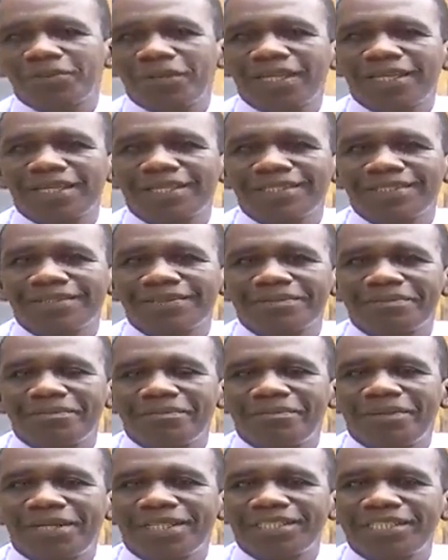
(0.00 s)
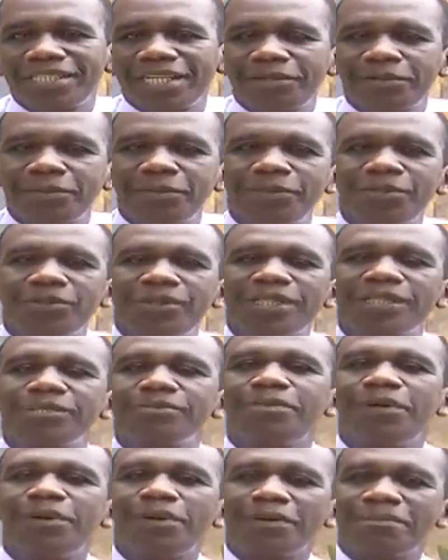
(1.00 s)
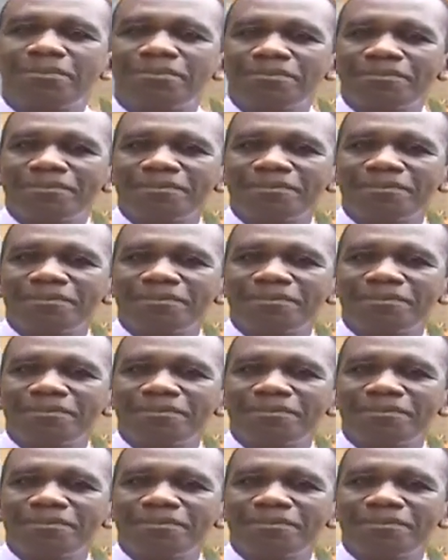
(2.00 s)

week by sharing with you a little poem.